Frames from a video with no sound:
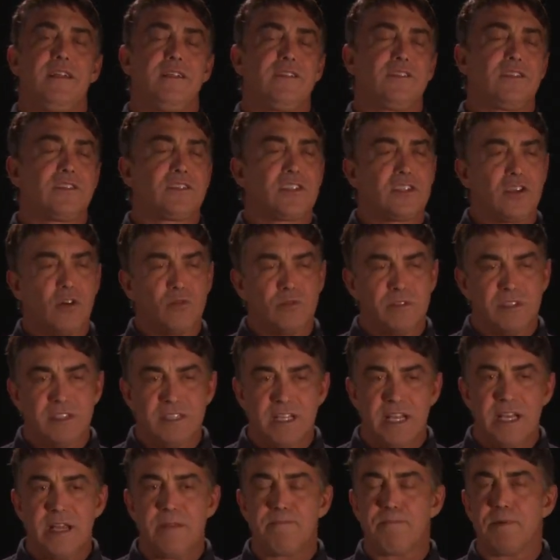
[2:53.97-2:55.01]
just so
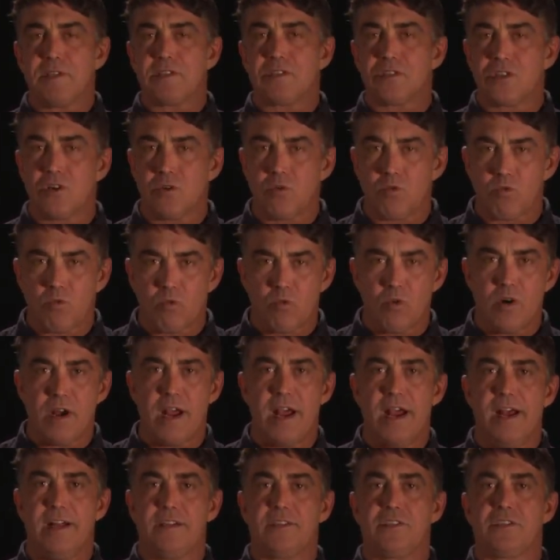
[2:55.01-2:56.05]
deep and so
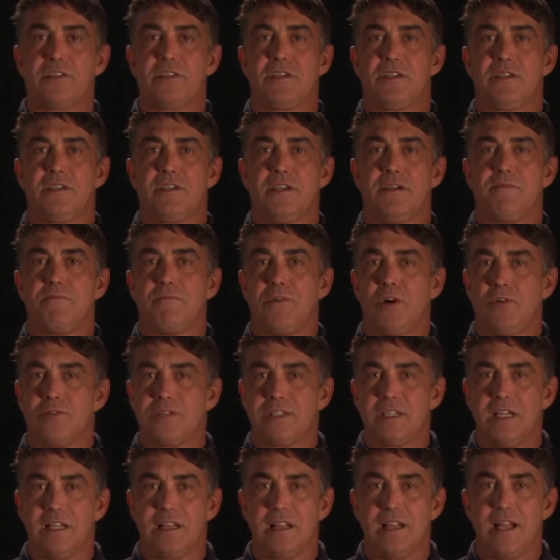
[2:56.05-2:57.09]
rich and
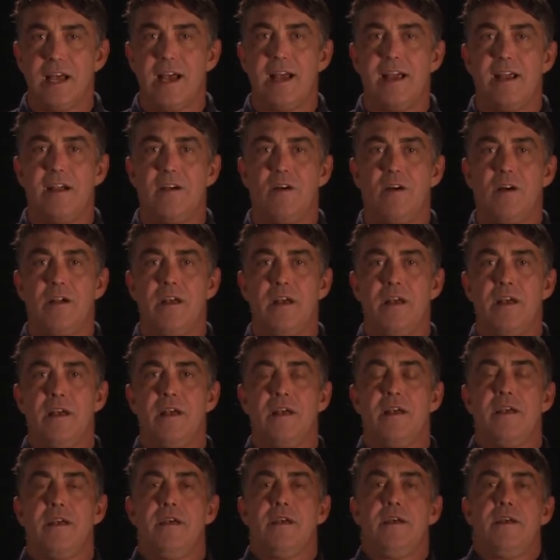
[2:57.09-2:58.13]
multi-layered.
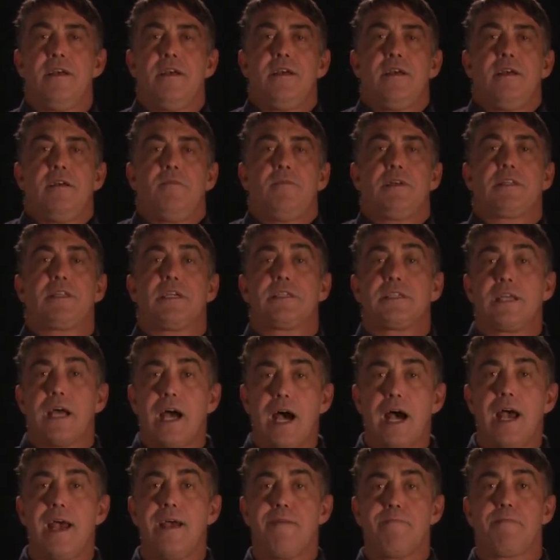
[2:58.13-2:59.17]
But the
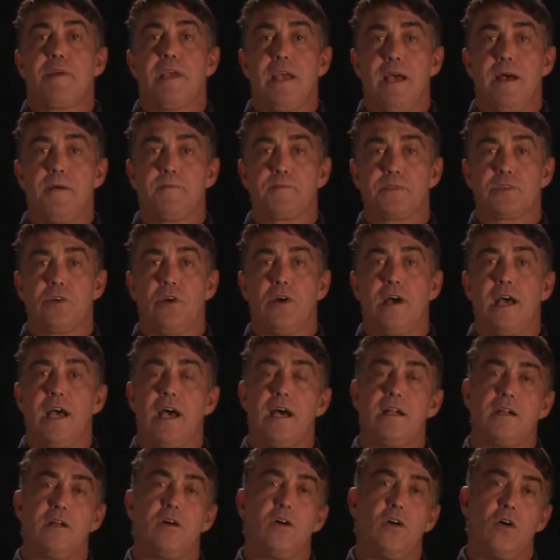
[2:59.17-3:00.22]
time capsule
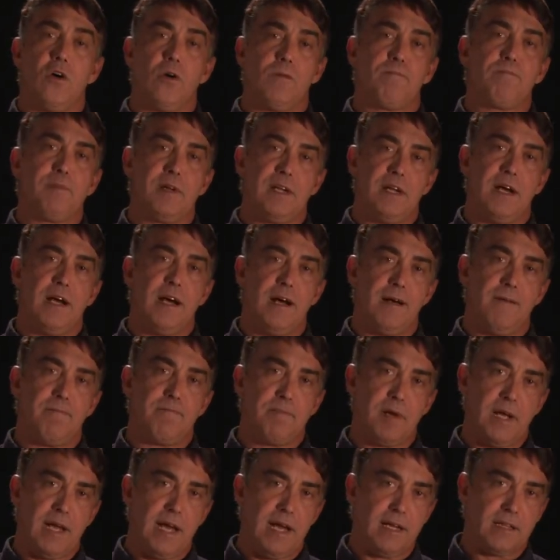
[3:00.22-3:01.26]
had to open
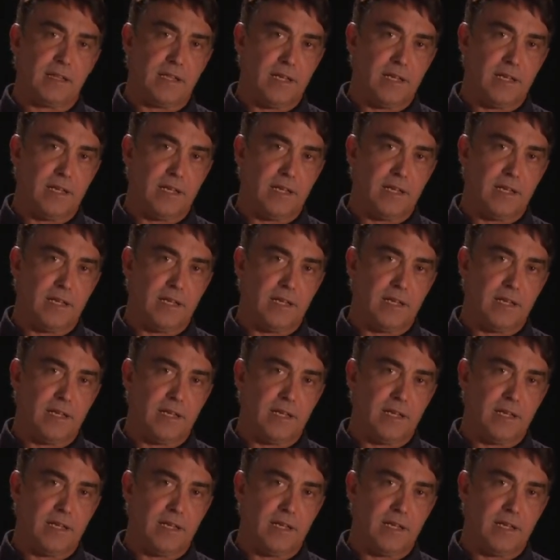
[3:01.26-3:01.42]
up at